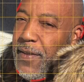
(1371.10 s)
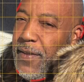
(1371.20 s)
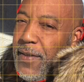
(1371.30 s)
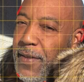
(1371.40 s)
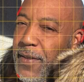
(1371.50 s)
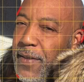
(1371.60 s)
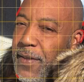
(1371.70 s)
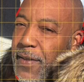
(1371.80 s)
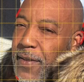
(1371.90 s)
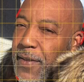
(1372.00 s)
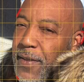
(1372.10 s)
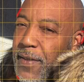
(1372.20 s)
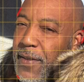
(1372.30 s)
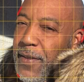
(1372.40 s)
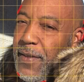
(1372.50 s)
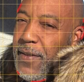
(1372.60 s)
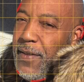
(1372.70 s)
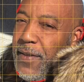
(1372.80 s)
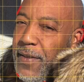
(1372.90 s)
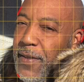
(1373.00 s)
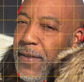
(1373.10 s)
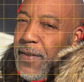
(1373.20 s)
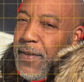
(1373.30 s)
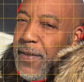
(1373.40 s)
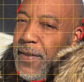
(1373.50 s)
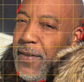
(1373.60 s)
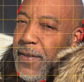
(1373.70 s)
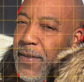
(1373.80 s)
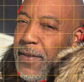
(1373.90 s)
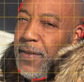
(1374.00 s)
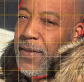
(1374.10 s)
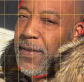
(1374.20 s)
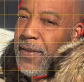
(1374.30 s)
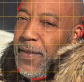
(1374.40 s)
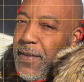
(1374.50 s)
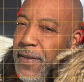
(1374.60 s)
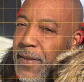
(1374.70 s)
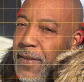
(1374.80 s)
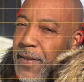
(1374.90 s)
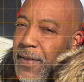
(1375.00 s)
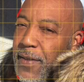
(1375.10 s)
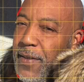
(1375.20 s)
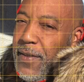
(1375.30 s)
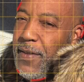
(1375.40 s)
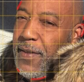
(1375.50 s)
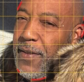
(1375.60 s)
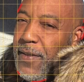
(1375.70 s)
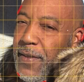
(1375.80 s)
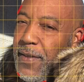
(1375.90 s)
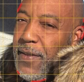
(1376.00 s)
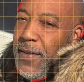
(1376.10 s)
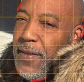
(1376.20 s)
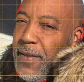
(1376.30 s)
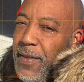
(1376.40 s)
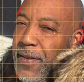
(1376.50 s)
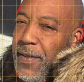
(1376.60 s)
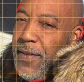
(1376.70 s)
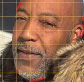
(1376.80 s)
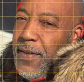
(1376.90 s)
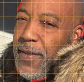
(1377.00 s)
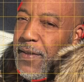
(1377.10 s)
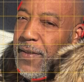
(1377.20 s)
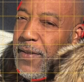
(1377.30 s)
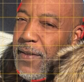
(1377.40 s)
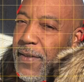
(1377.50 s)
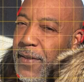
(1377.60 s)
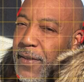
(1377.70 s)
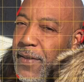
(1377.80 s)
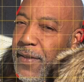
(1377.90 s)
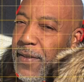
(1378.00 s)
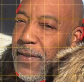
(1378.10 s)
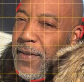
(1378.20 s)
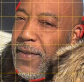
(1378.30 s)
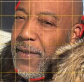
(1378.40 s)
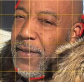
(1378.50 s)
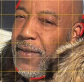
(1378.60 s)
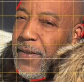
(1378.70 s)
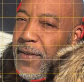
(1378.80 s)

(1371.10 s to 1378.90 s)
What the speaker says: as I go along. And then I start, for the eyes, I'm not interested in the shape at all. I just want to find